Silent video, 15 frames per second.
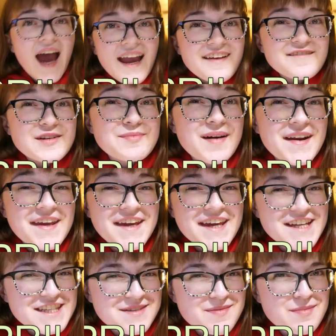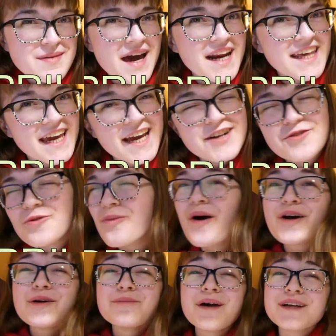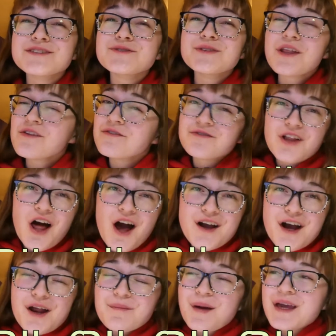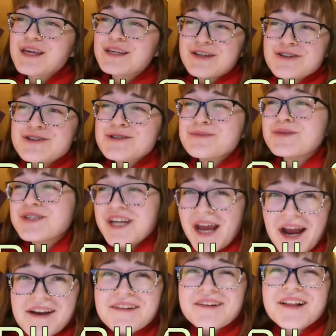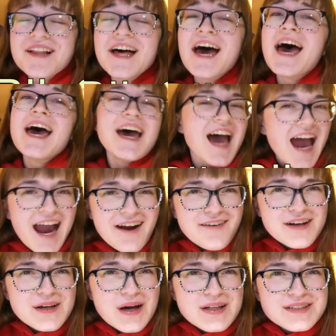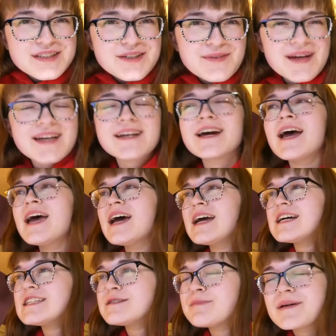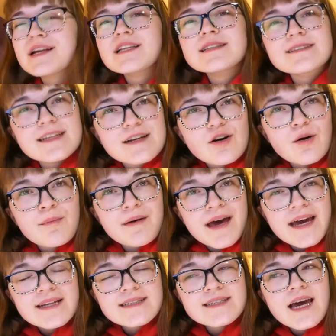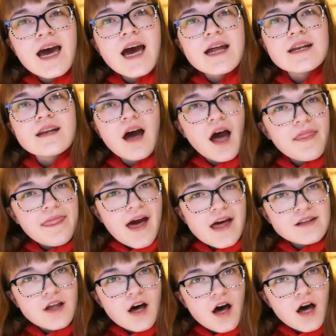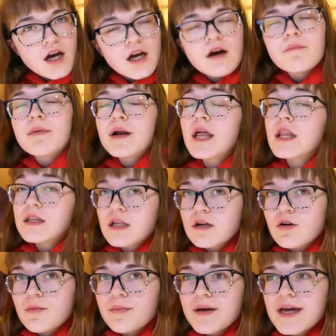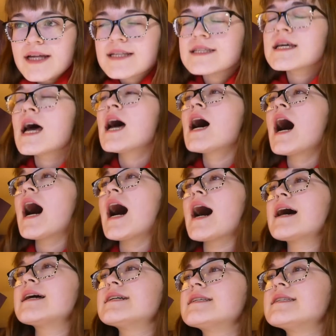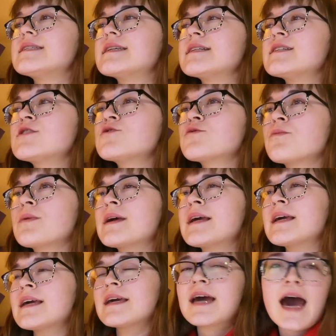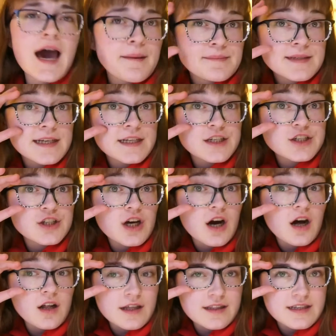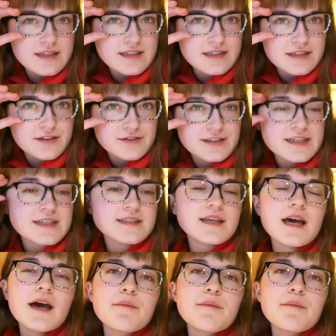Hi everybody, it's me Maddie and welcome back to another vlog on my YouTube channel. How are y'all doing? It's been a little bit, not that long, but a little bit, since we updated y'all in this series.